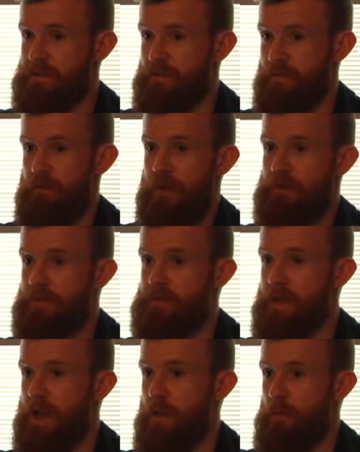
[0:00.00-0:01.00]
and throughout the
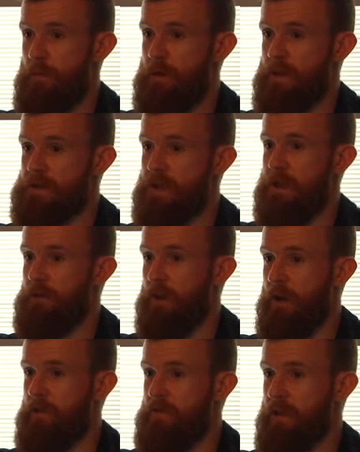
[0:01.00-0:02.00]
day I'm probably going to tell you a
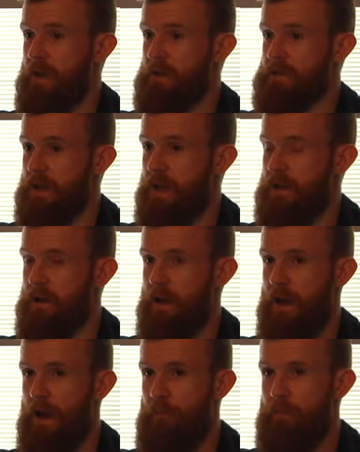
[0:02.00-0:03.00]
lot of things
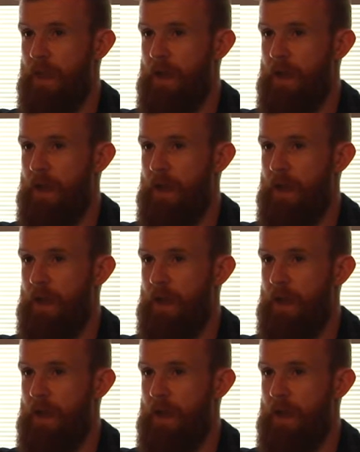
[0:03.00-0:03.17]
that